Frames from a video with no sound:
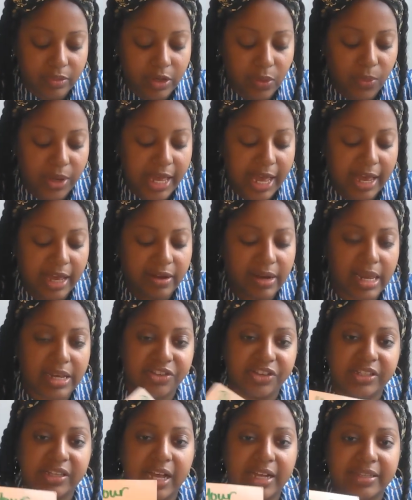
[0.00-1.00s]
we had, and I
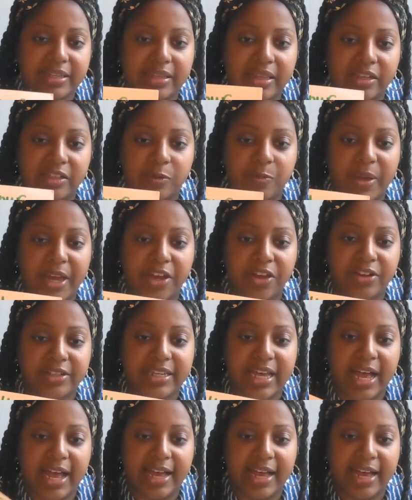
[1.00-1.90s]
just got to this pay your